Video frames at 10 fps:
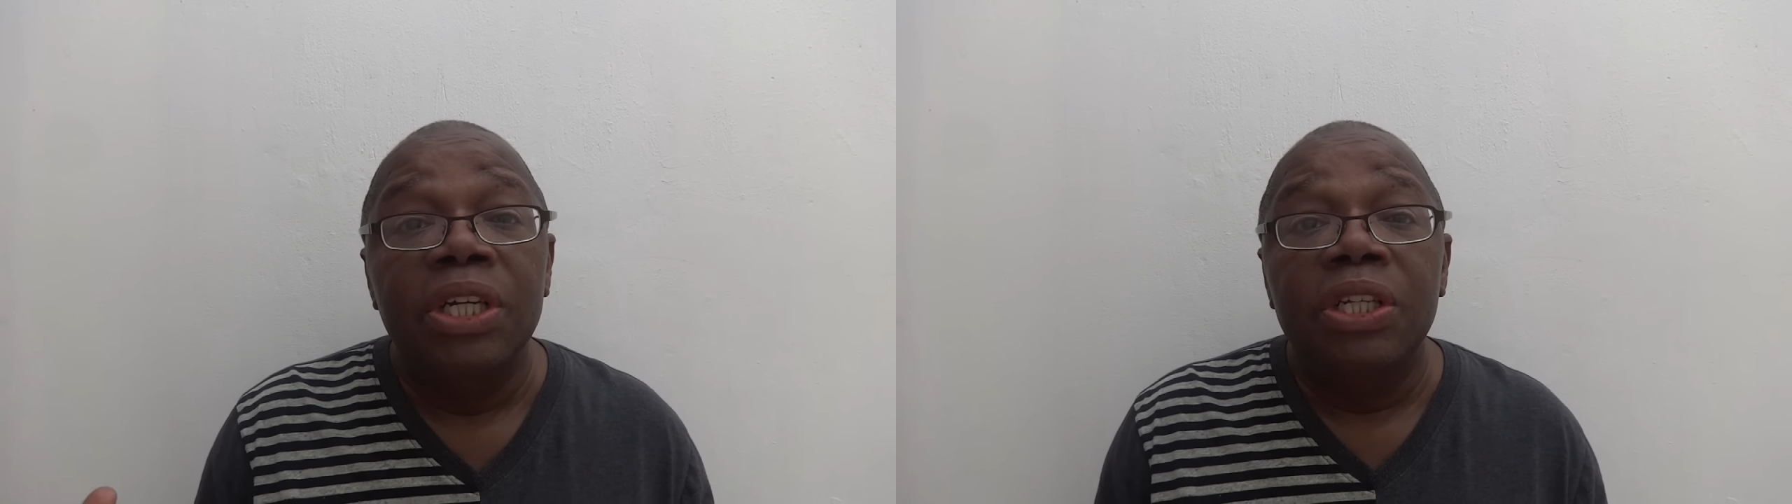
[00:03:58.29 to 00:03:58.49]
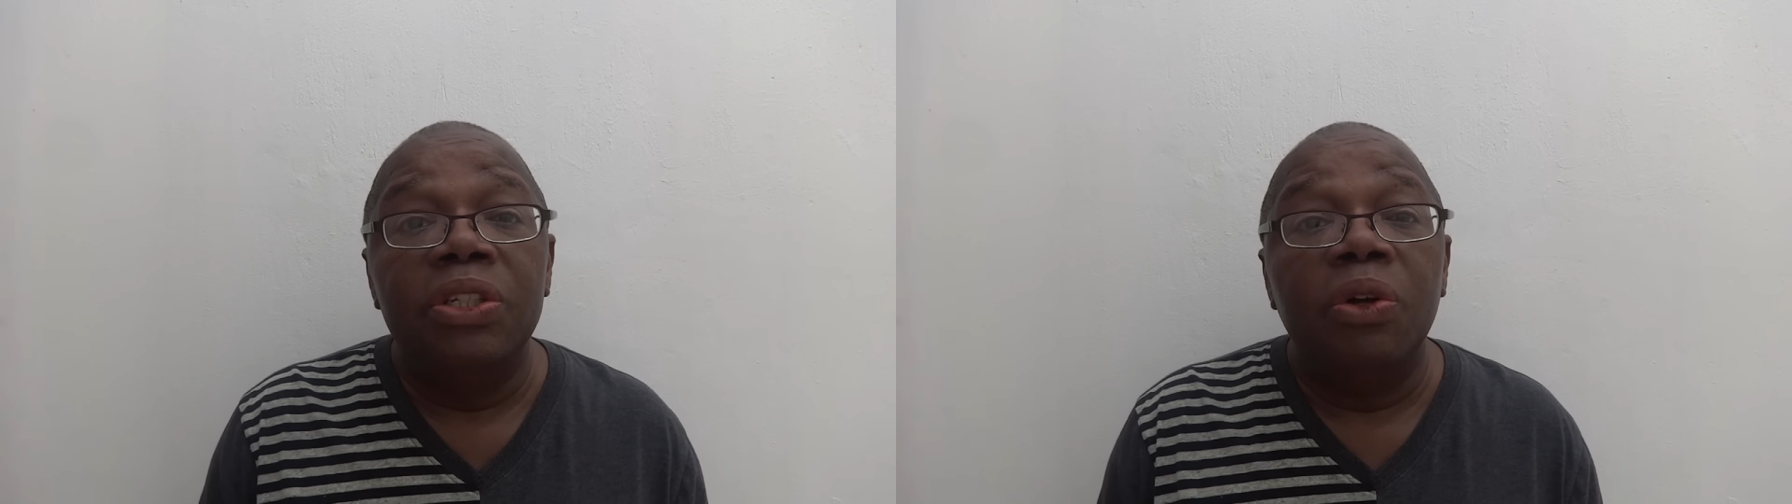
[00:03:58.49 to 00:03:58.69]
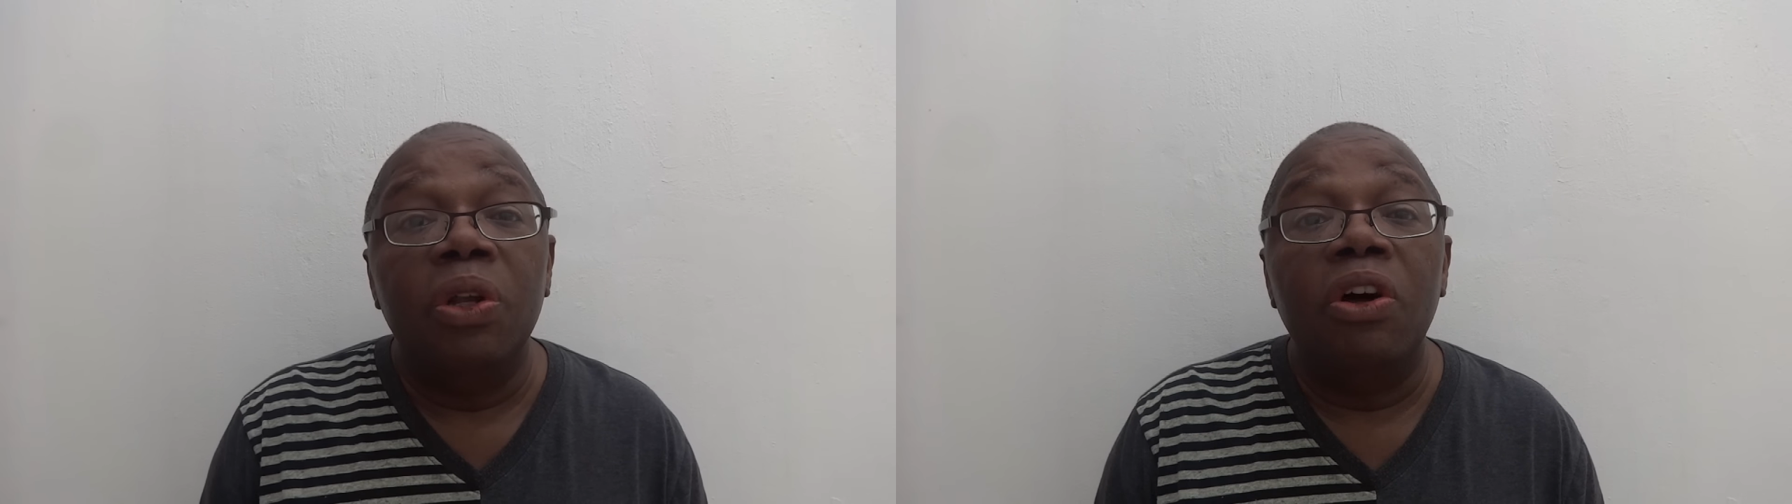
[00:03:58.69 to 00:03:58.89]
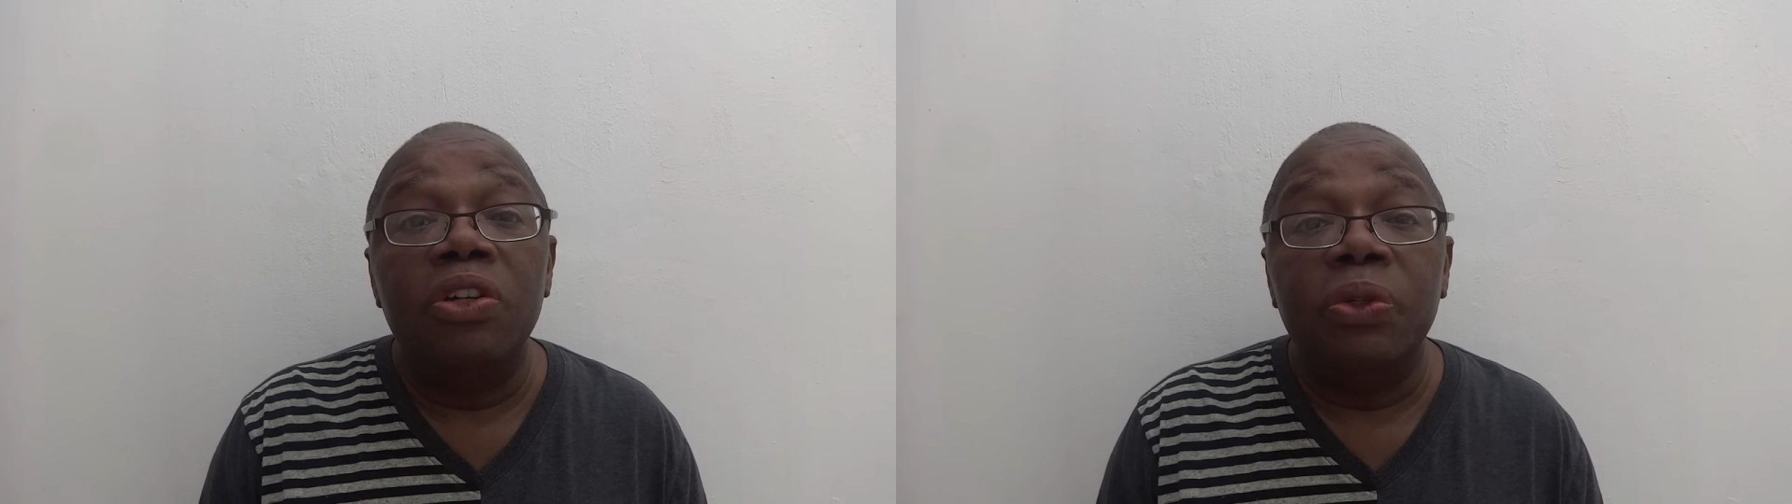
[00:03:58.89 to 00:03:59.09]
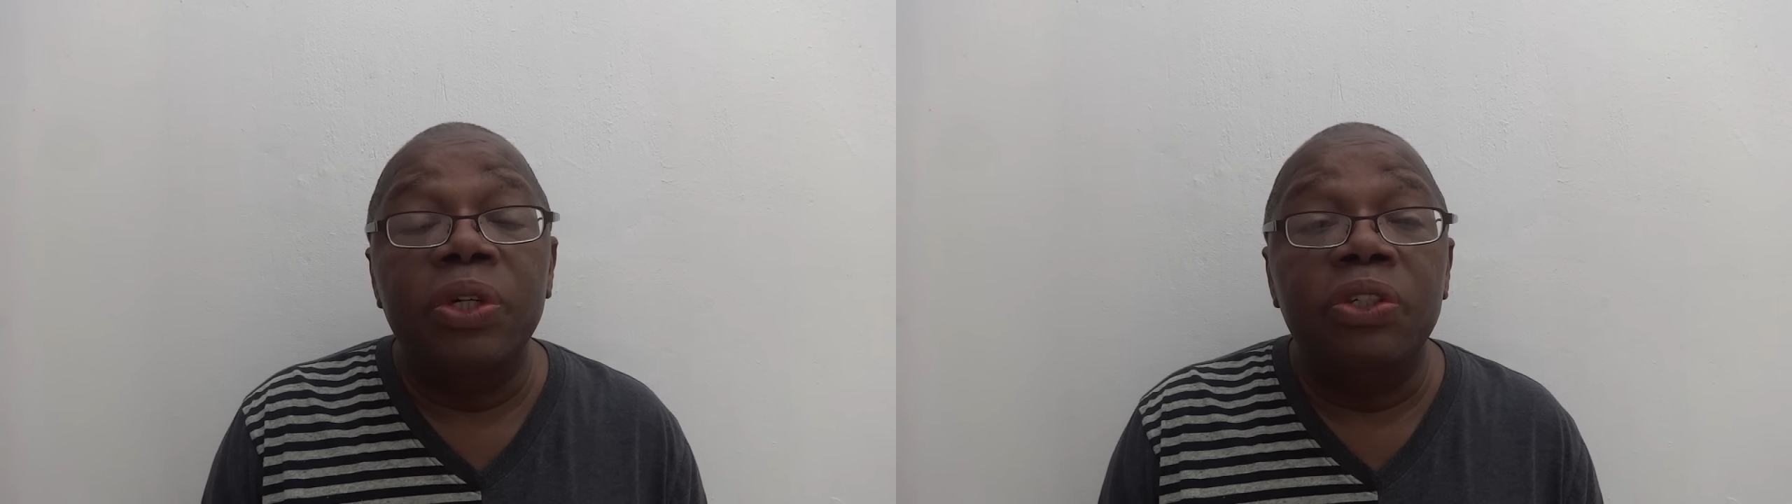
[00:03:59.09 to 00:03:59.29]
So, long
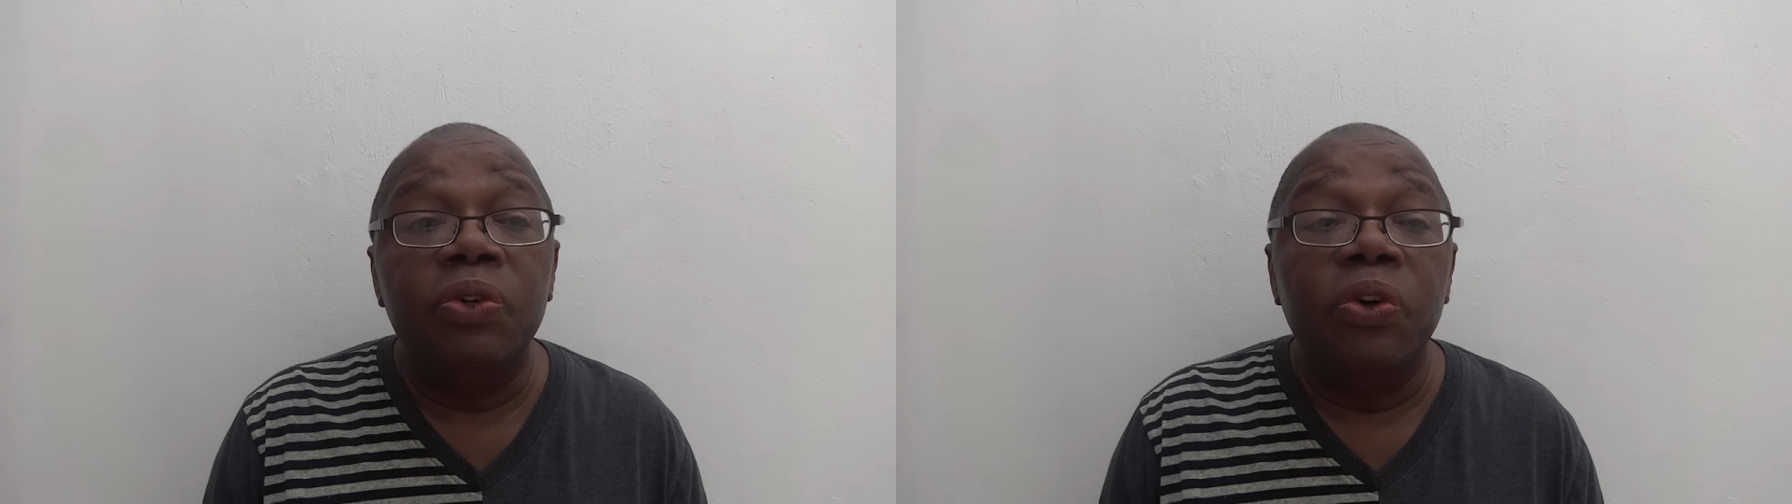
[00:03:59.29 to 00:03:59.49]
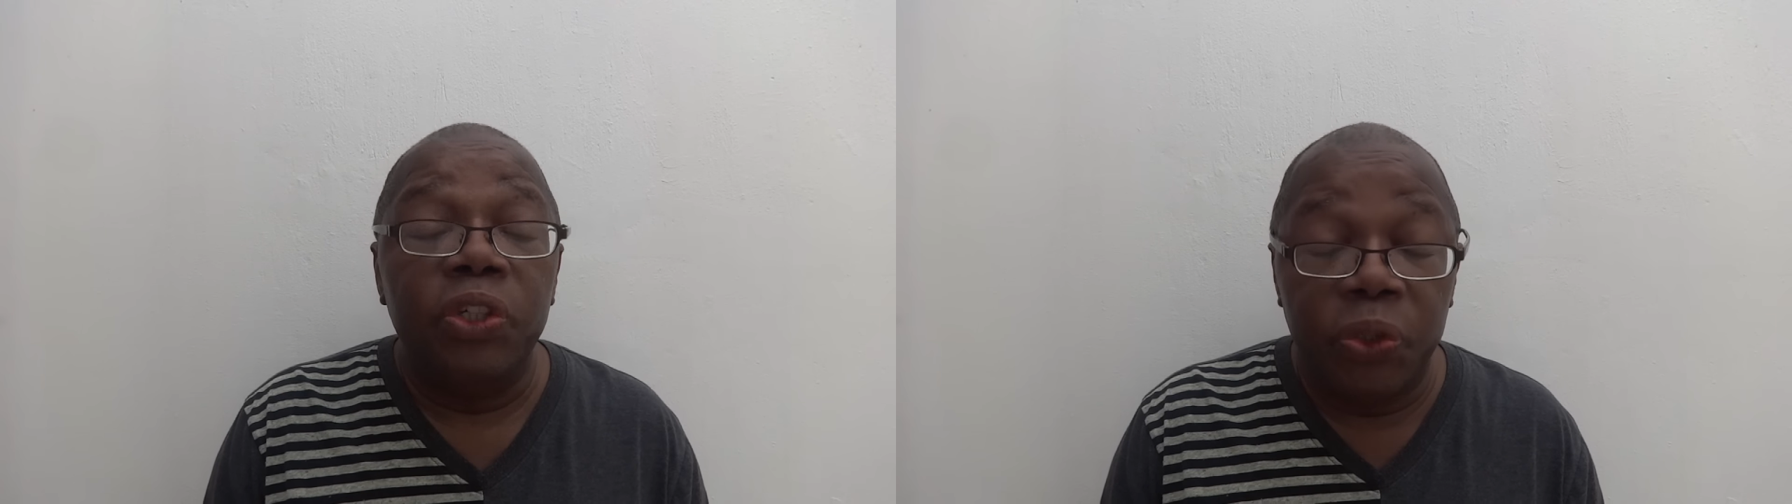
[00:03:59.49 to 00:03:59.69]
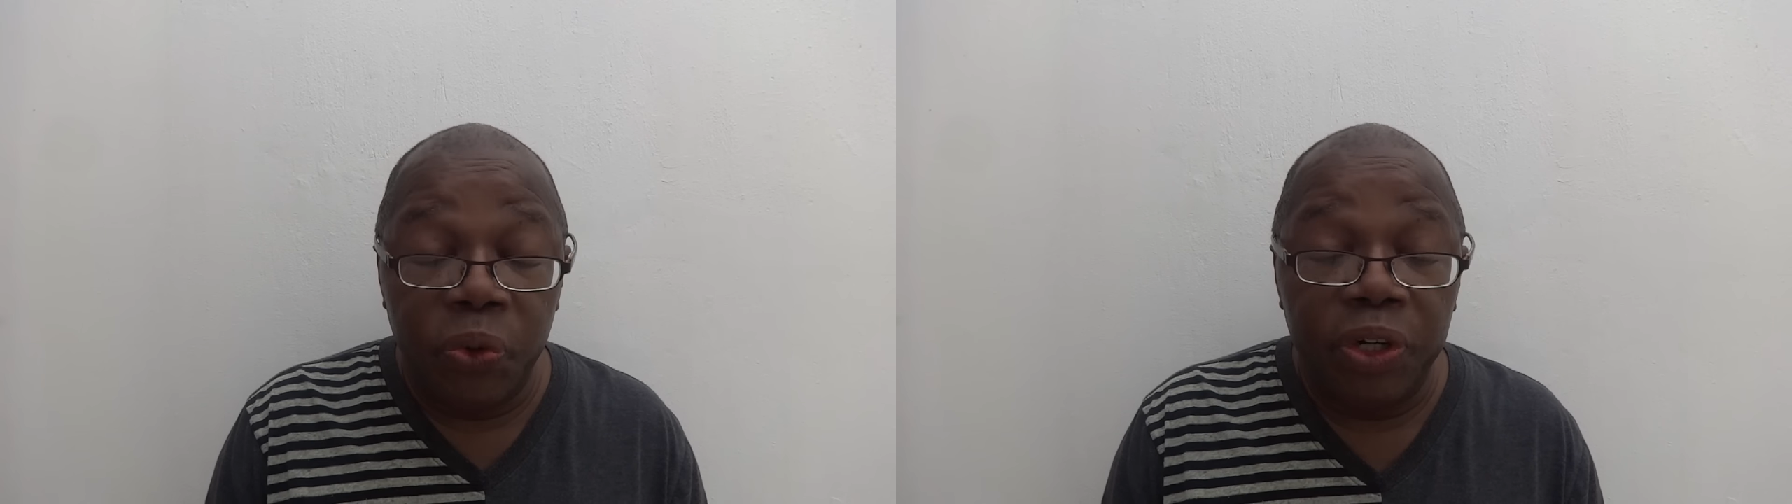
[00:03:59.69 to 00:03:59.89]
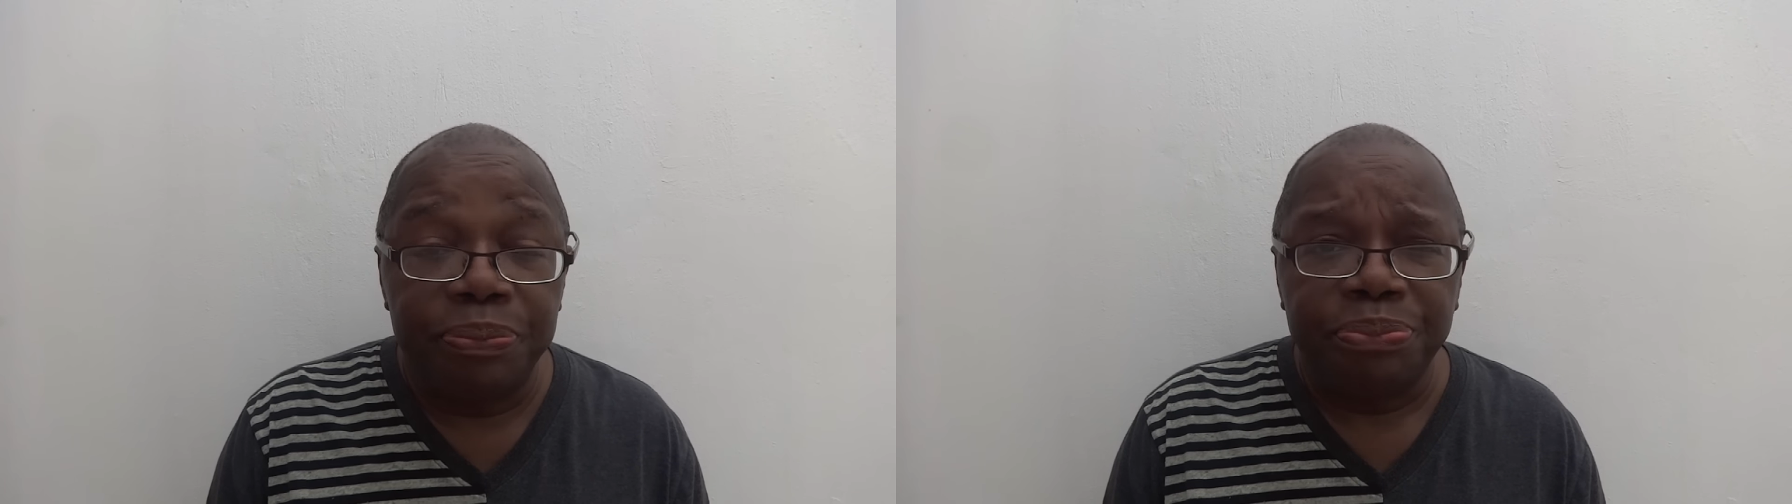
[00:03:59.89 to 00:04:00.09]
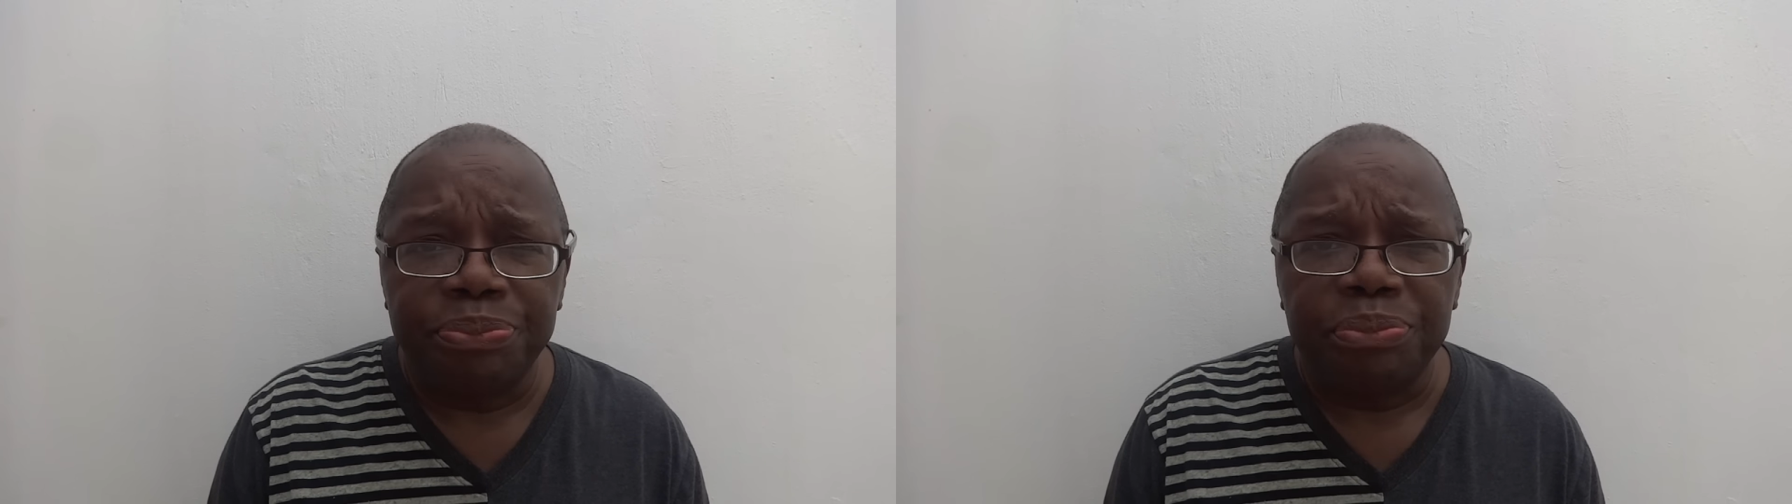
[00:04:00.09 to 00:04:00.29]
story short,